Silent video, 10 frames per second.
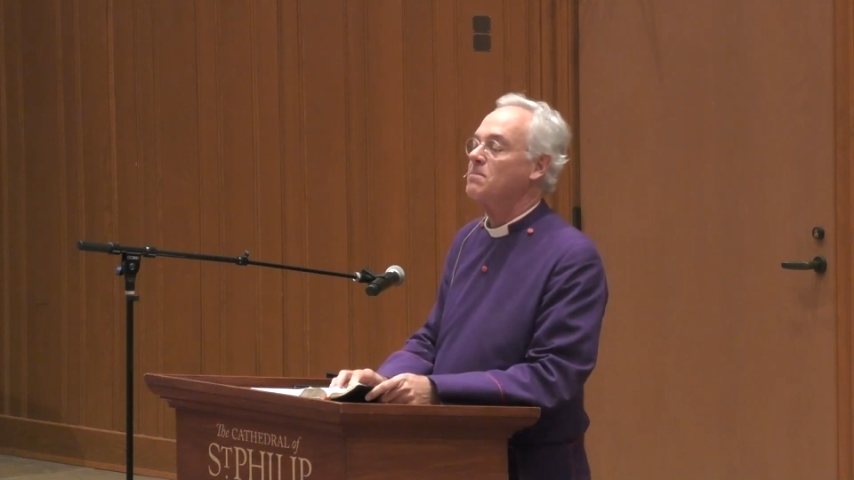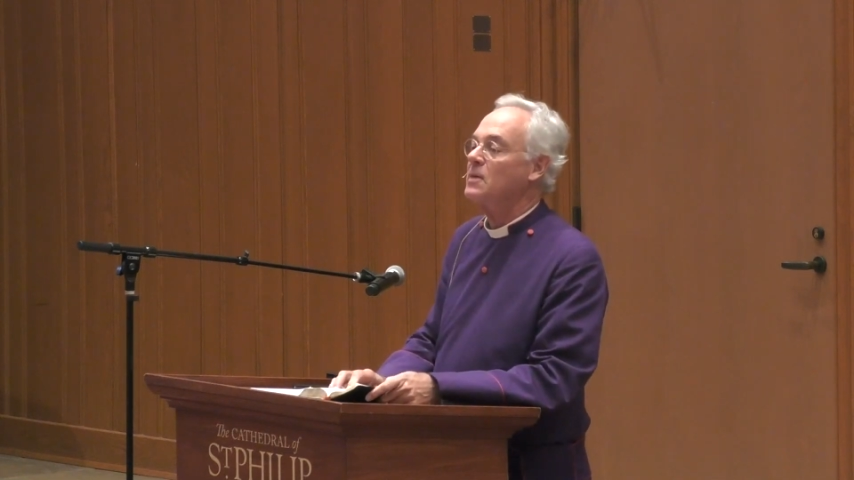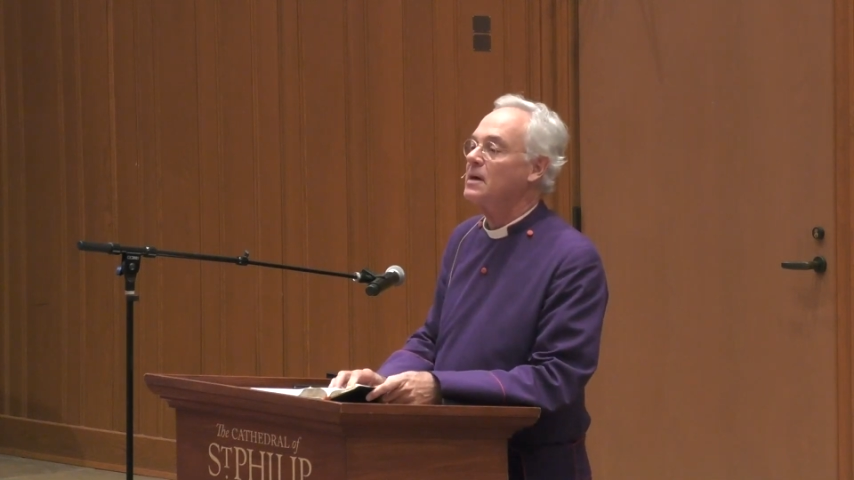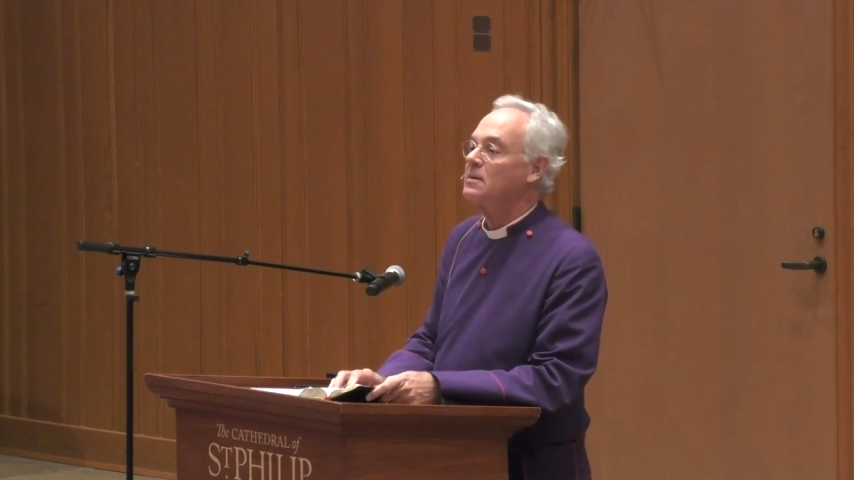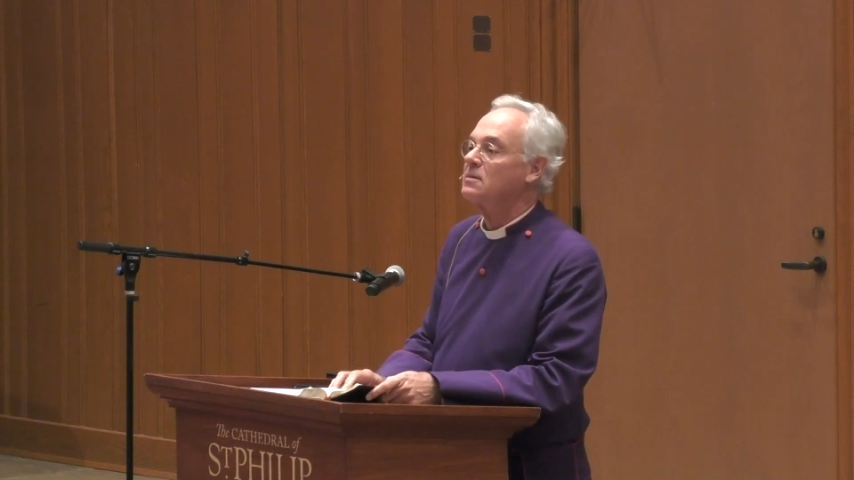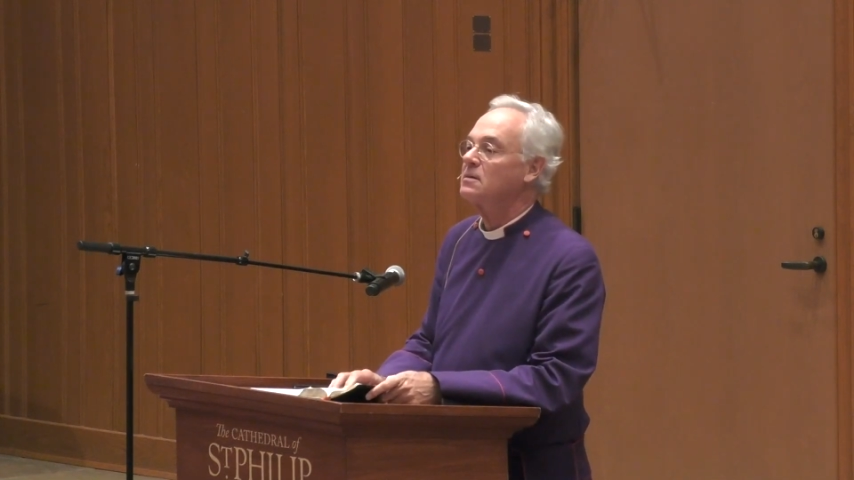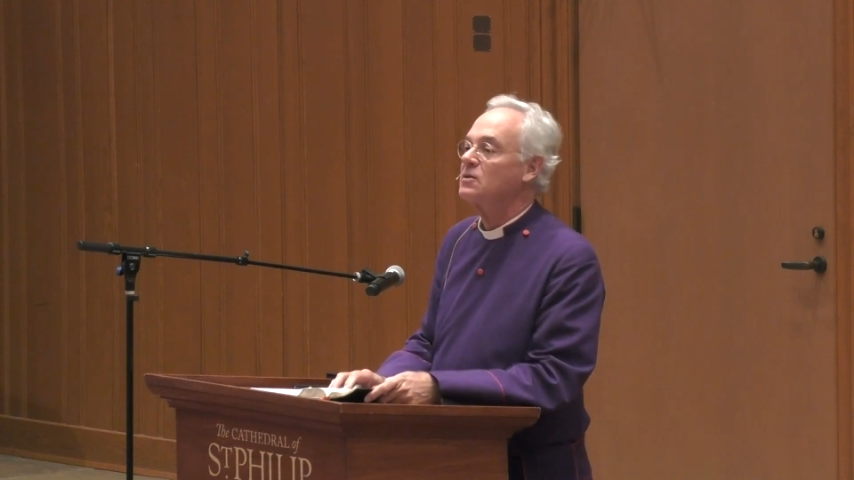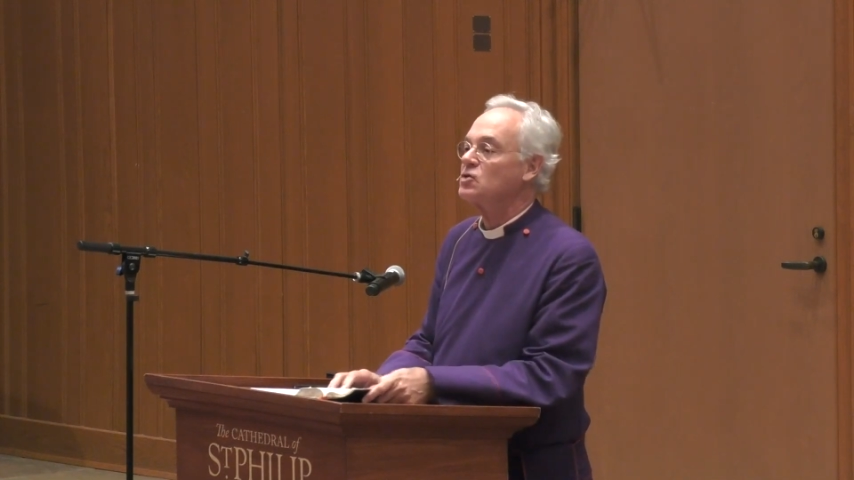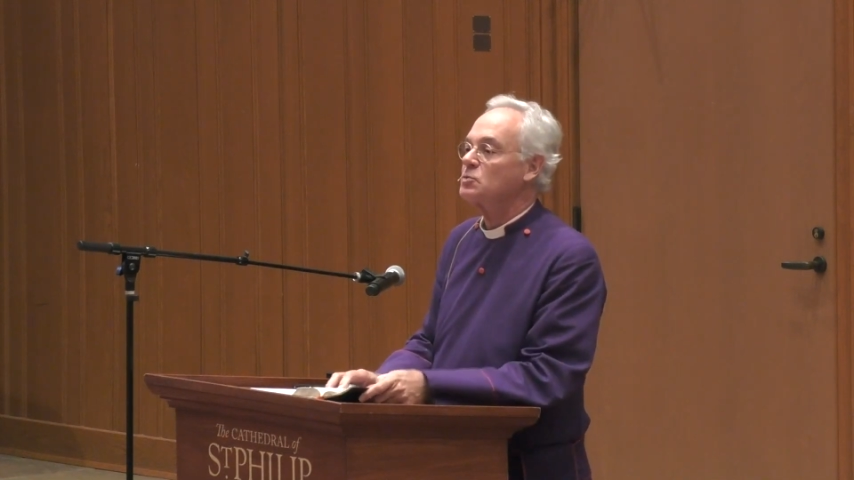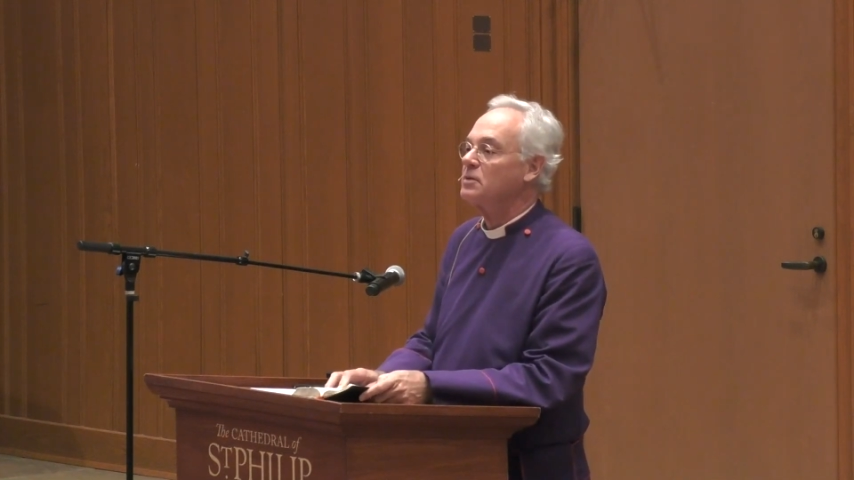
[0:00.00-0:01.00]
that
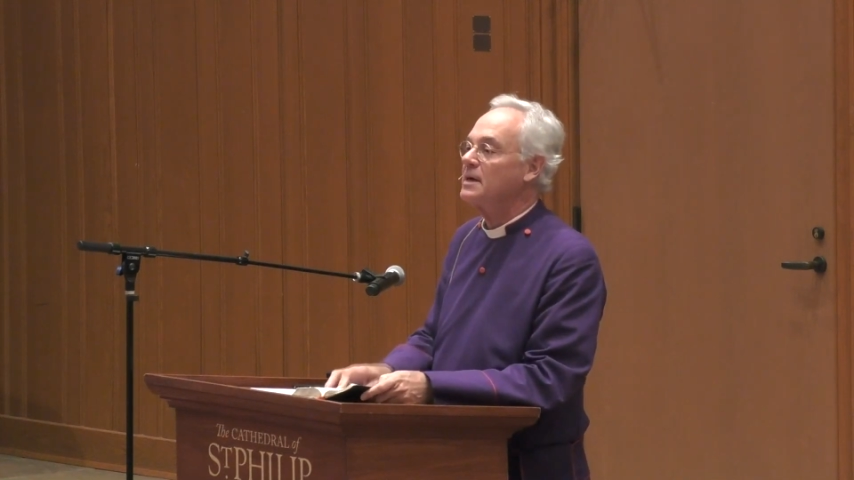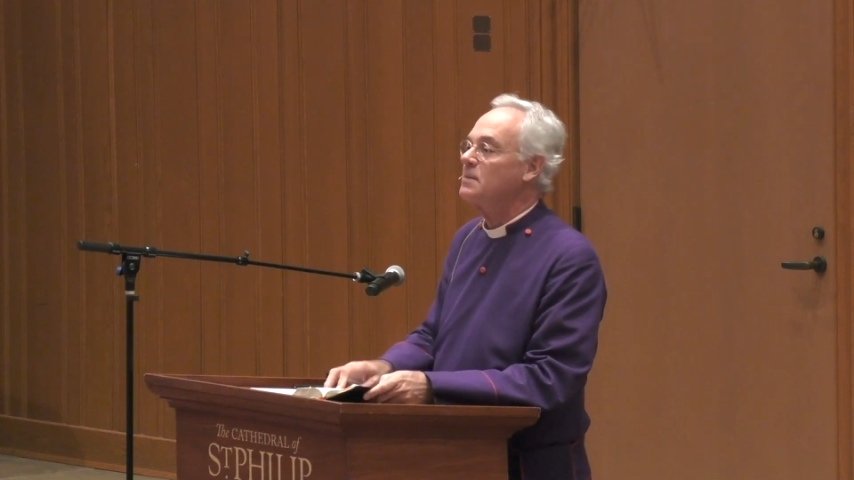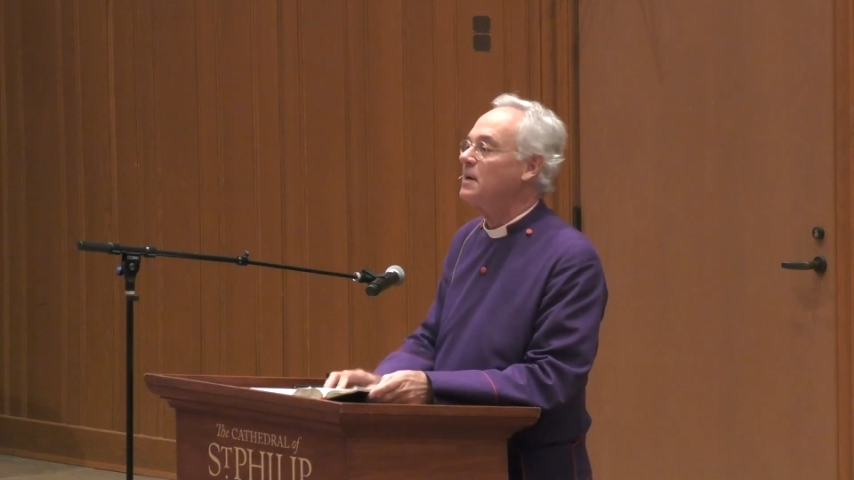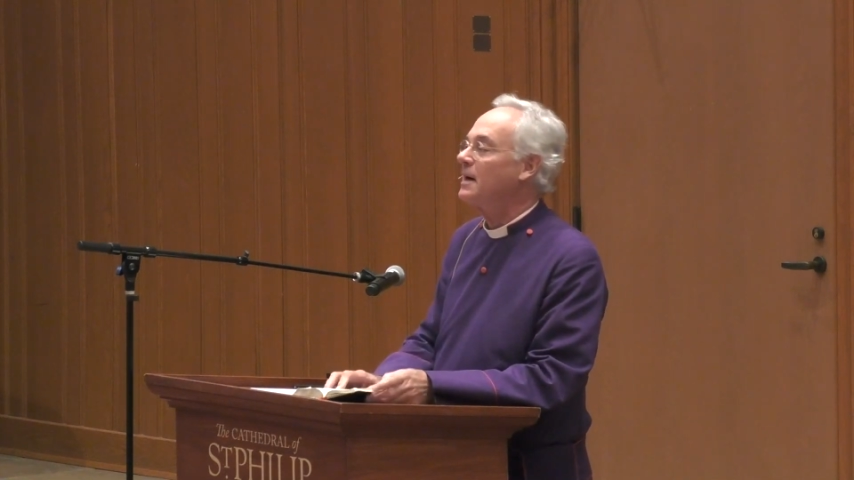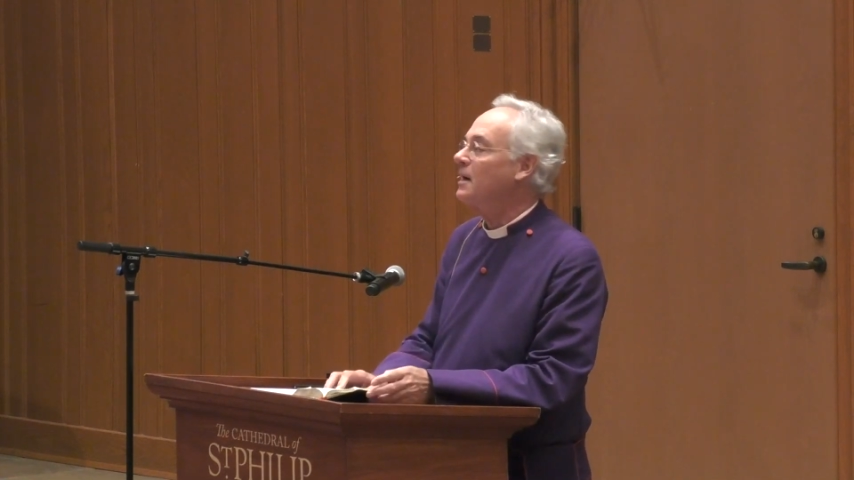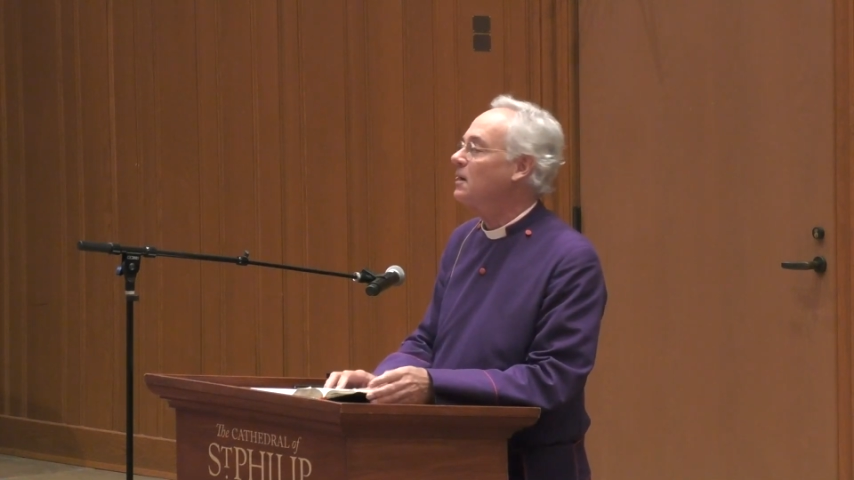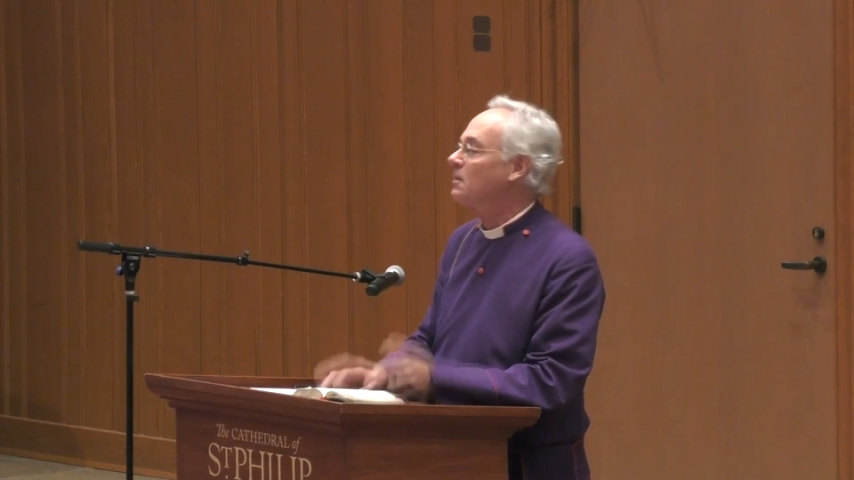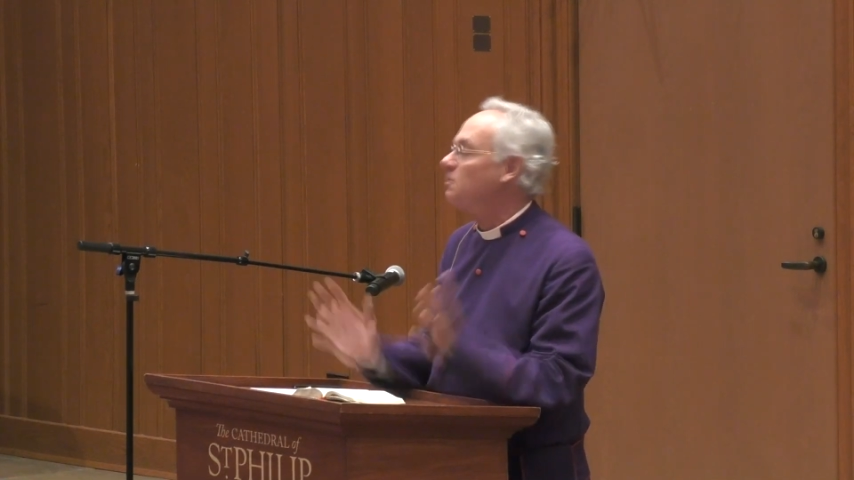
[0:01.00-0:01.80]
is prayed by our